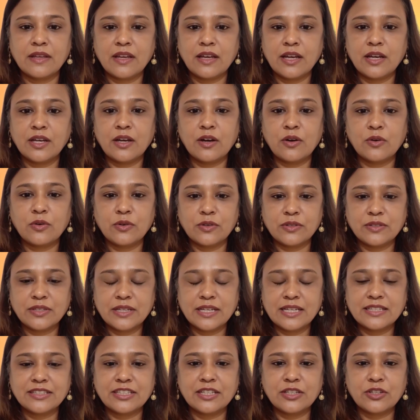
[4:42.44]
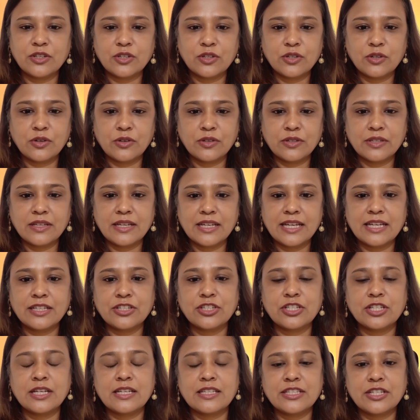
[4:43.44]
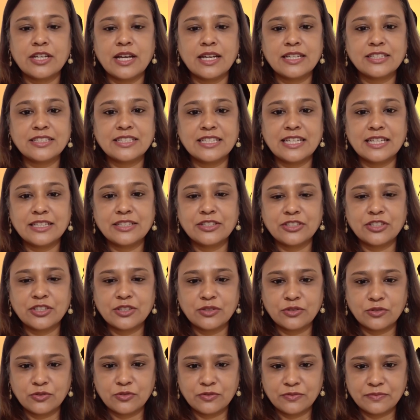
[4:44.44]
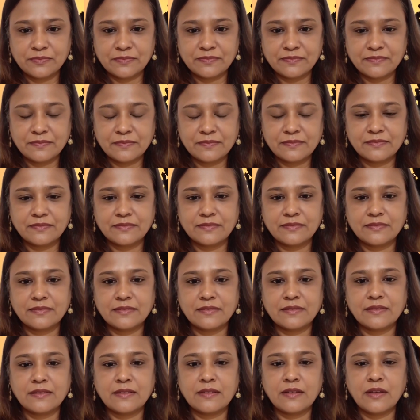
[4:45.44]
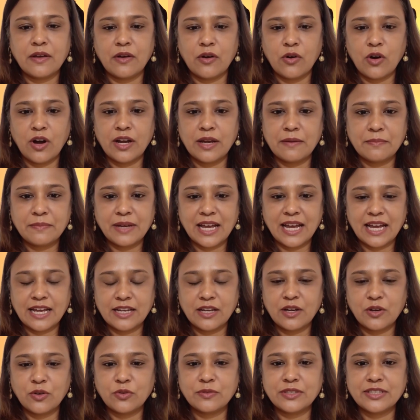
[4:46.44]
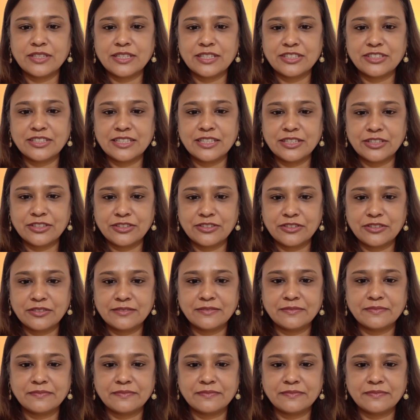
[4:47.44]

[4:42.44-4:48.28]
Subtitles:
"Oh, it's a girl, and she's dark-skinned too. What a bad omen this is."